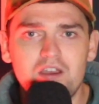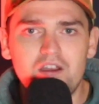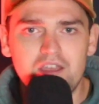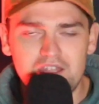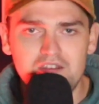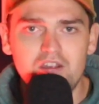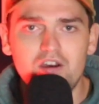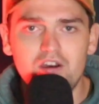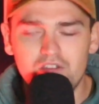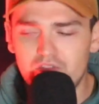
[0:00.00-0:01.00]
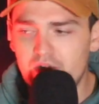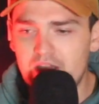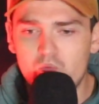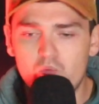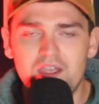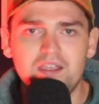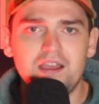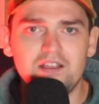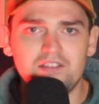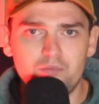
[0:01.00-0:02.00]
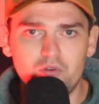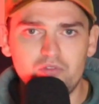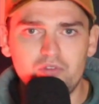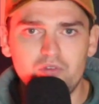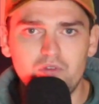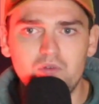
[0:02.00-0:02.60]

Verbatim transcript: in on the right wing as opposed to